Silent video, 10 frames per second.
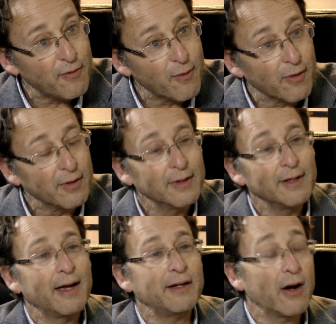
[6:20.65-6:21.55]
for,
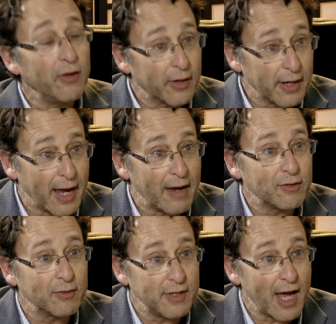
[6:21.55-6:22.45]
and how you're going to have
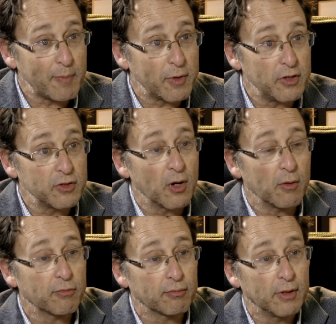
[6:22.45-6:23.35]
to adapt it as you go
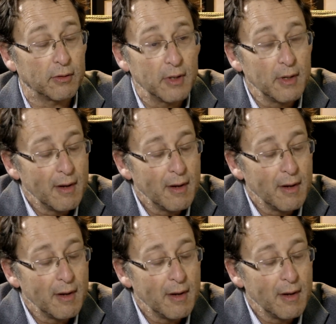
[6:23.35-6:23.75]
through.